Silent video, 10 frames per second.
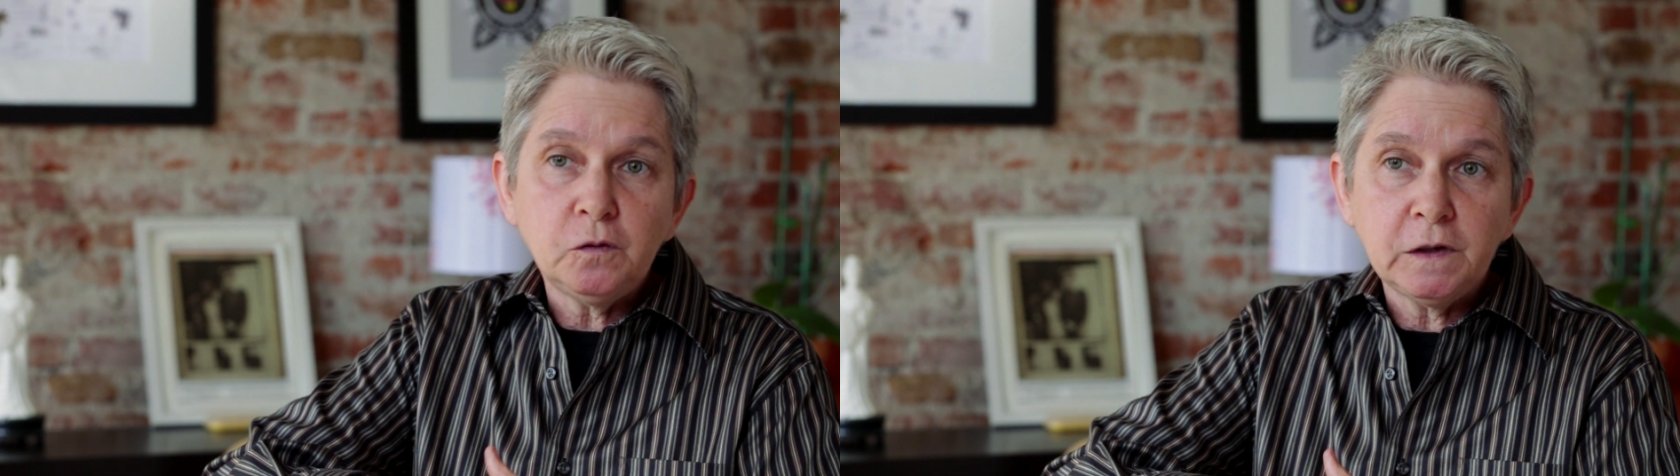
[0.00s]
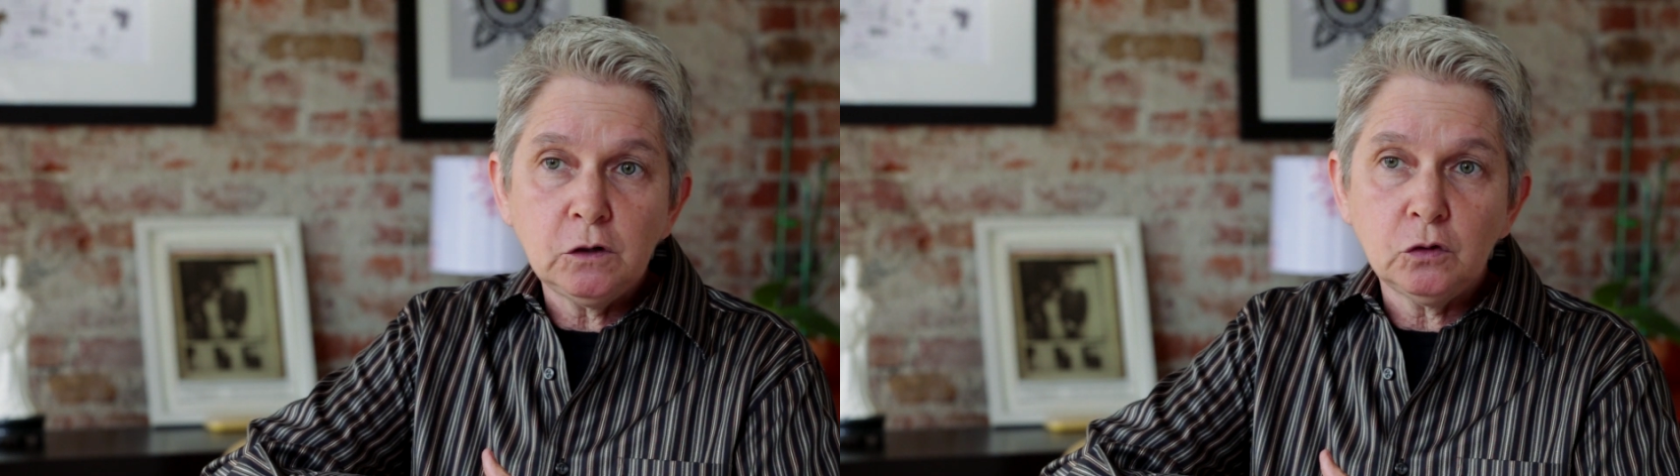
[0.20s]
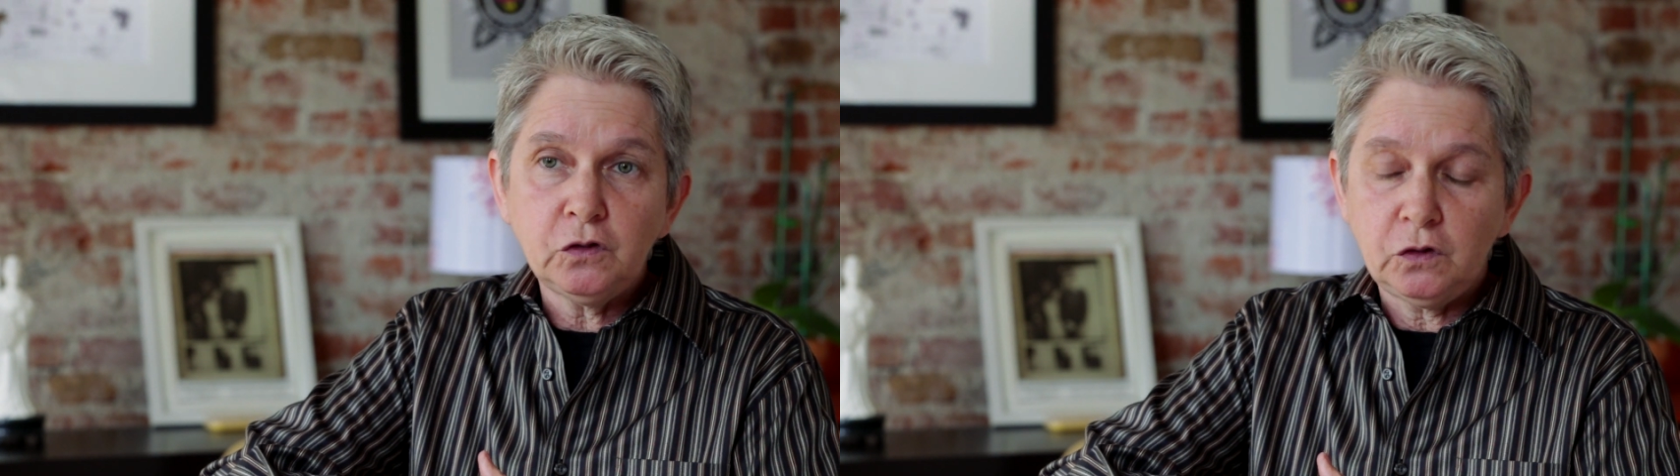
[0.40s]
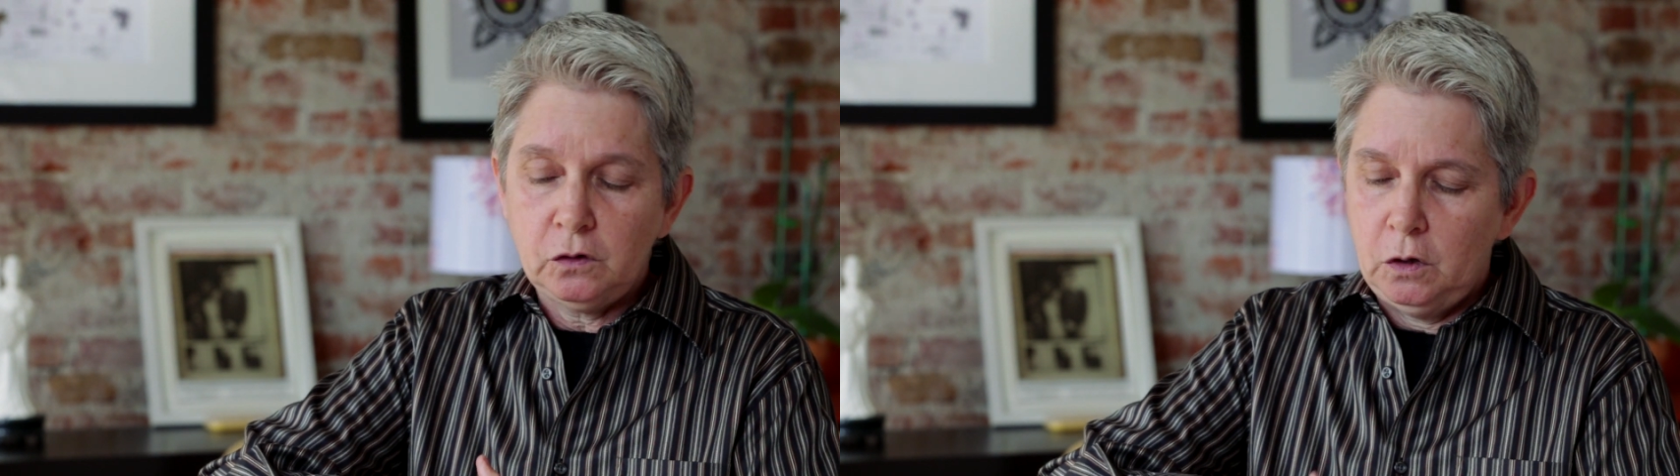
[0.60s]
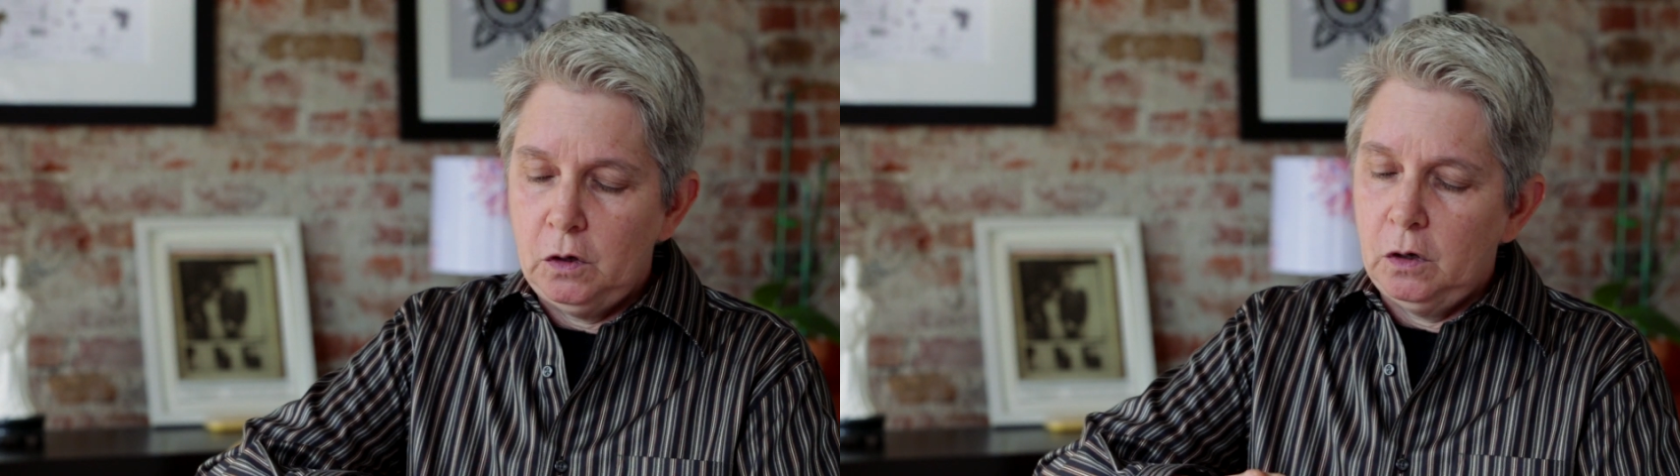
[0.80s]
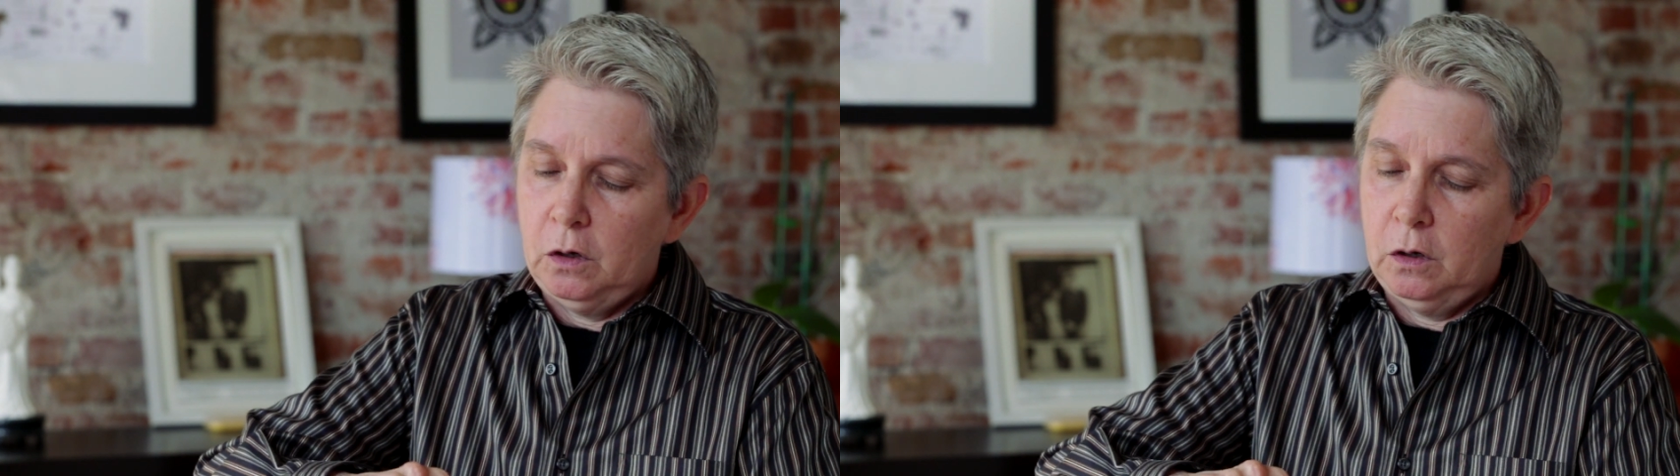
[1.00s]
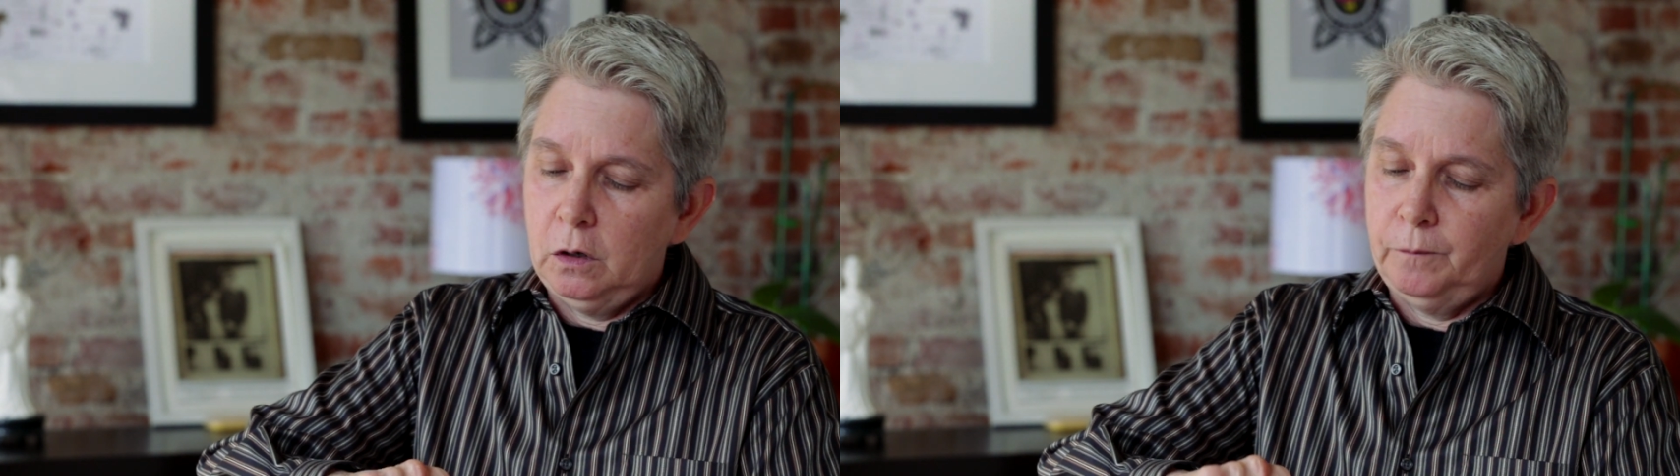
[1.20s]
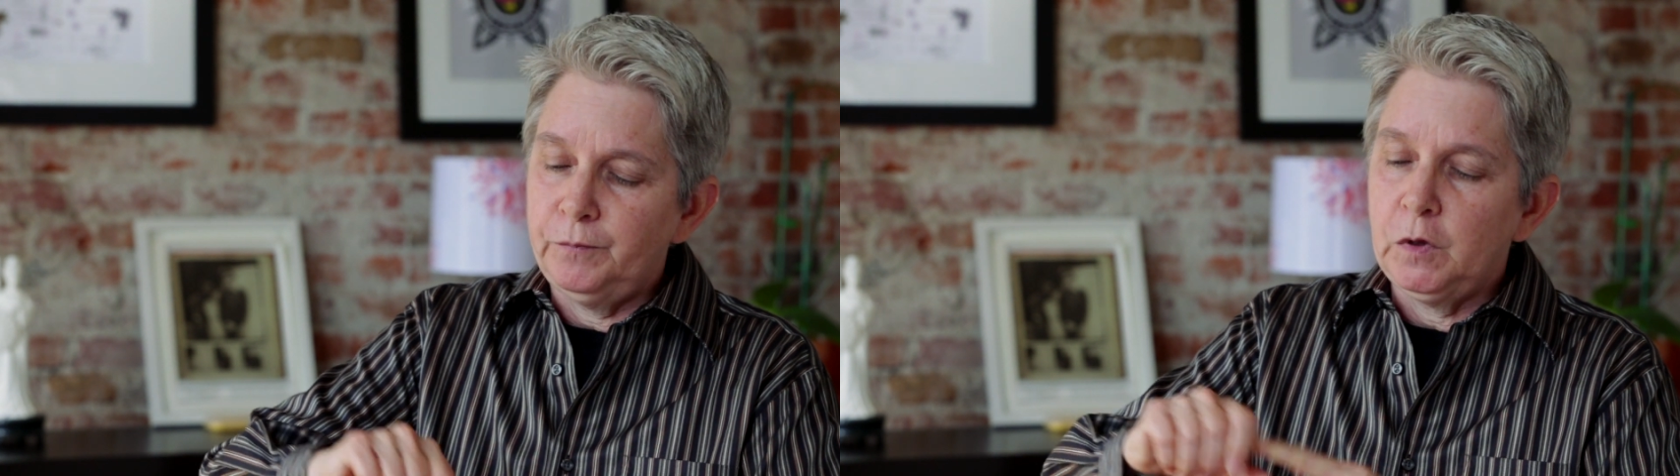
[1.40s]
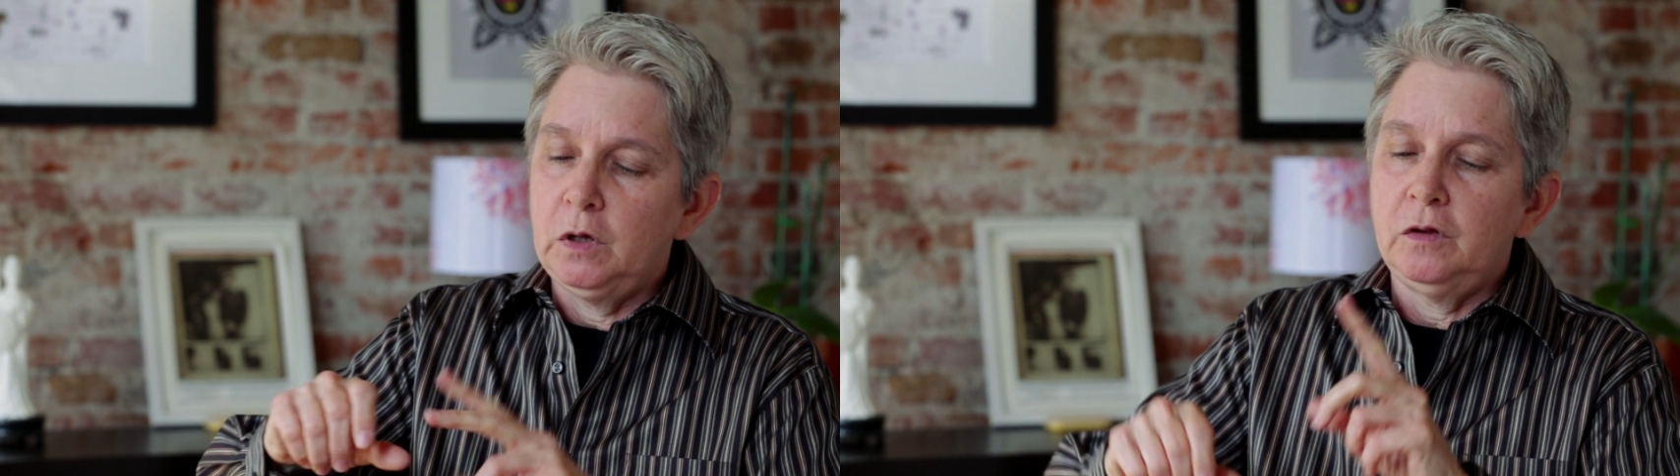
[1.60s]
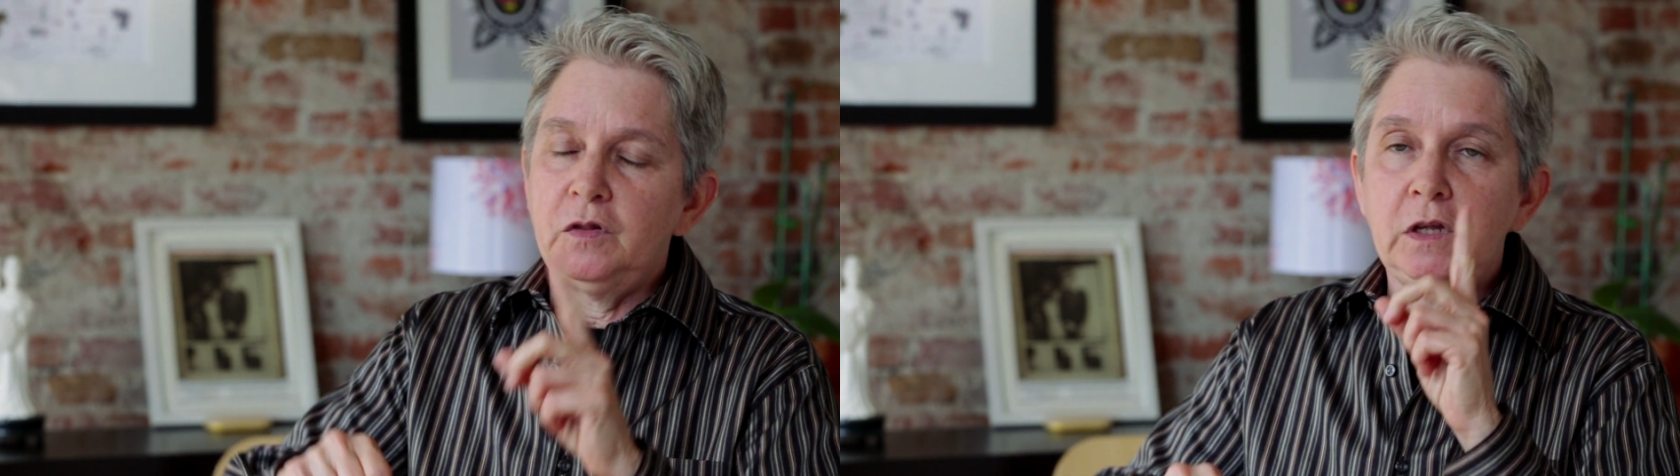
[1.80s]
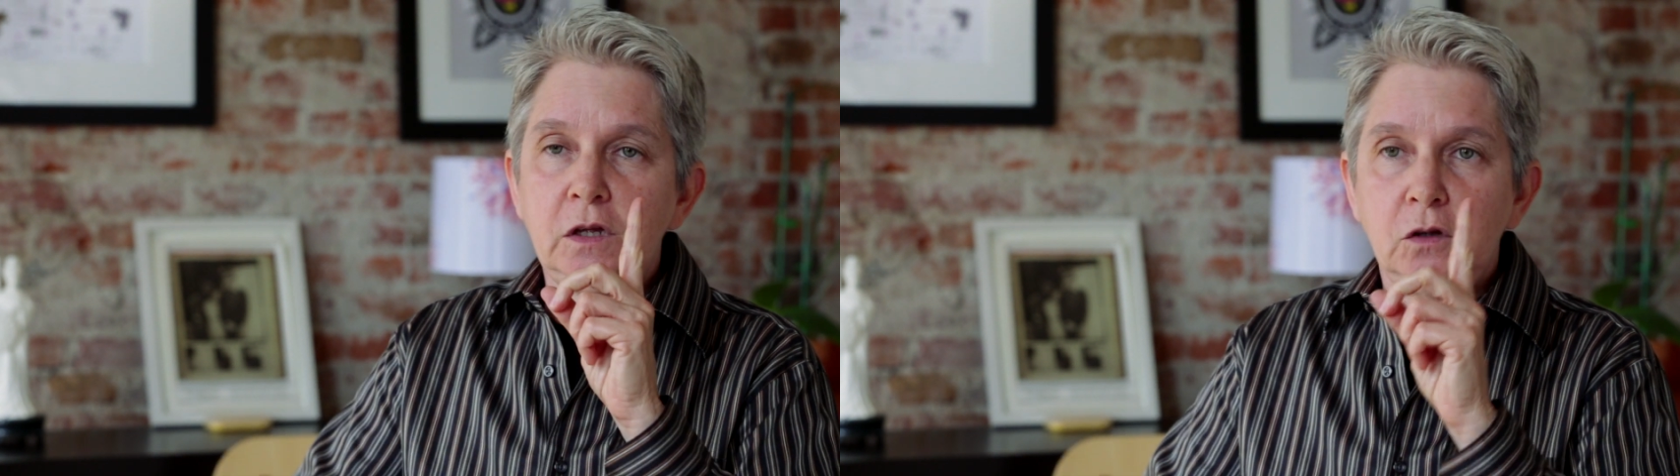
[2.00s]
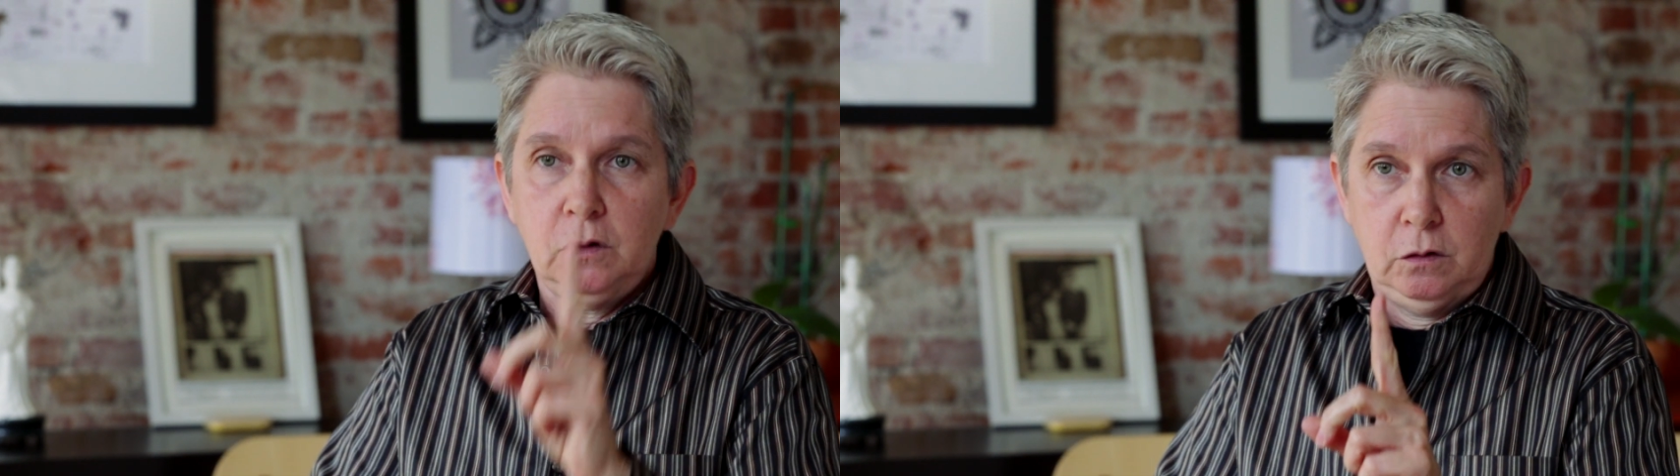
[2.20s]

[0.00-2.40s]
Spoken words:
fingers, the